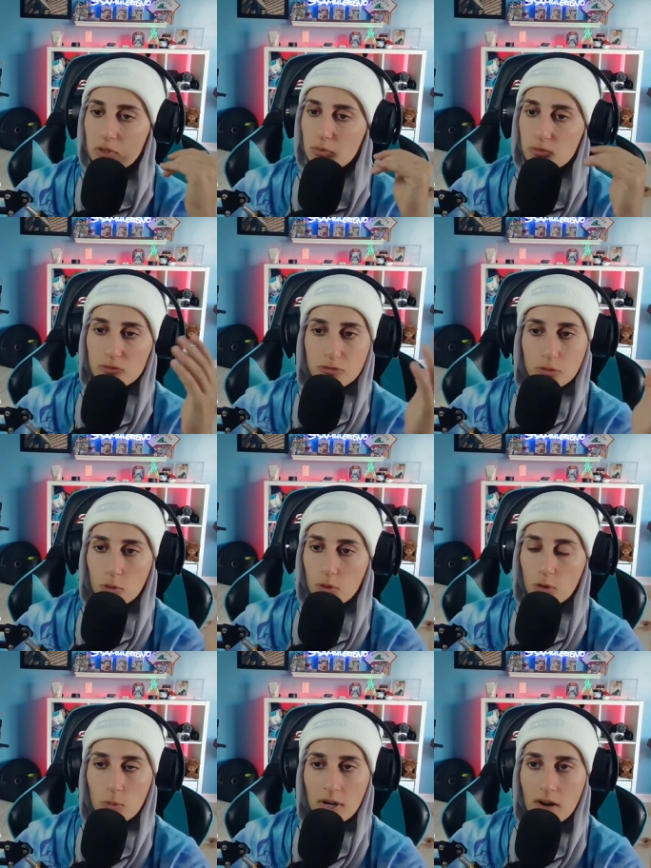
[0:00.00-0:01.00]

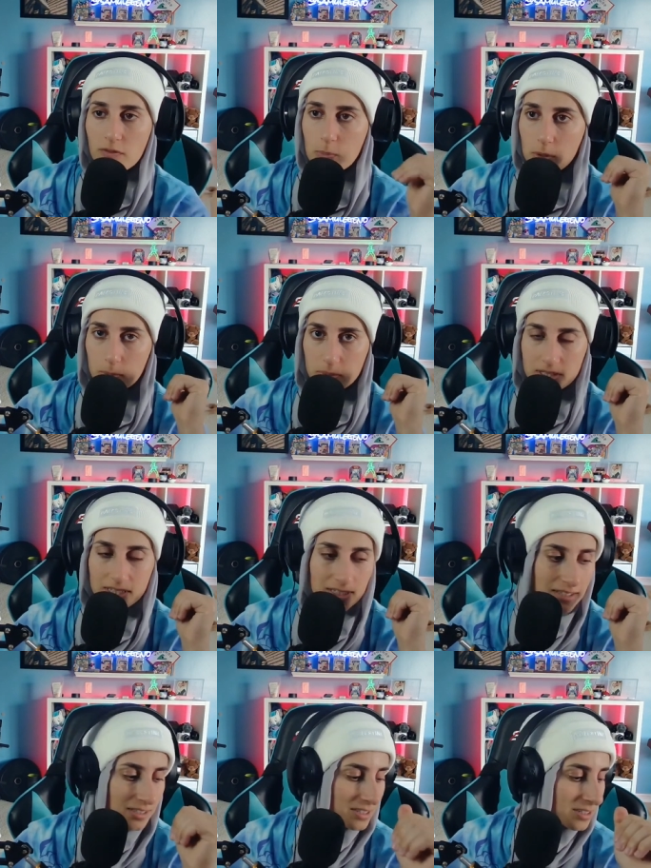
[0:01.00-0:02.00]
for whatever
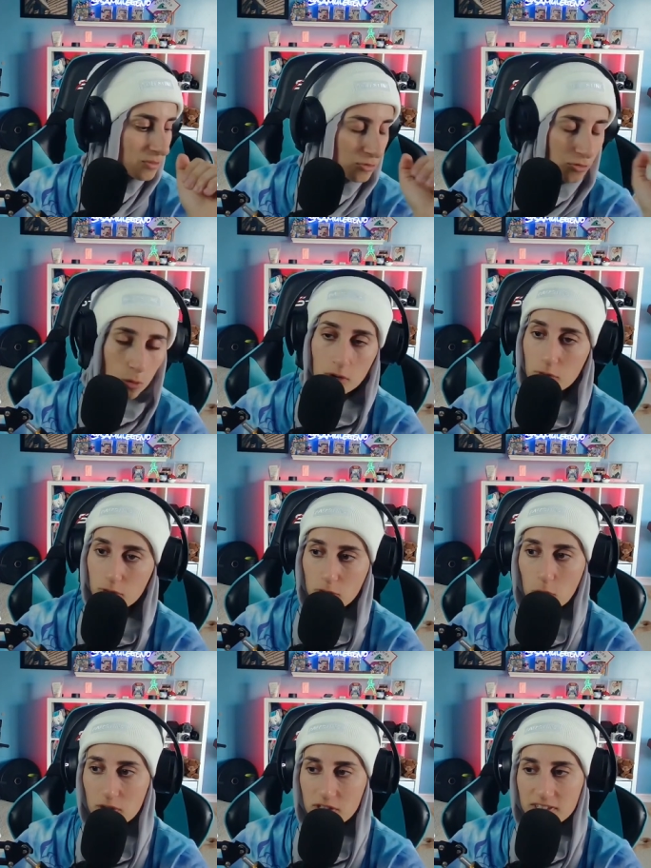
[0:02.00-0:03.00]
purposes for
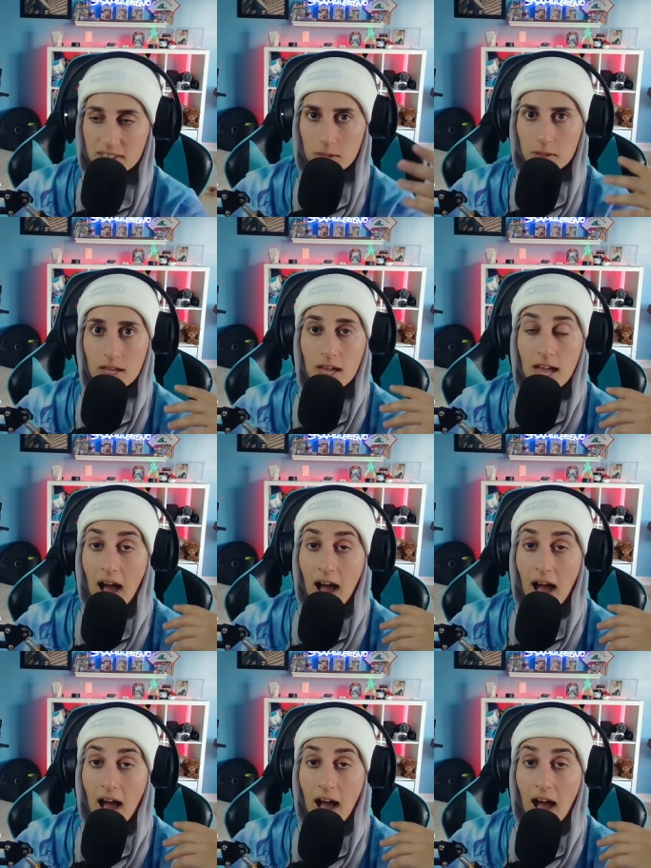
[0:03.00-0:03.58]
for this thing.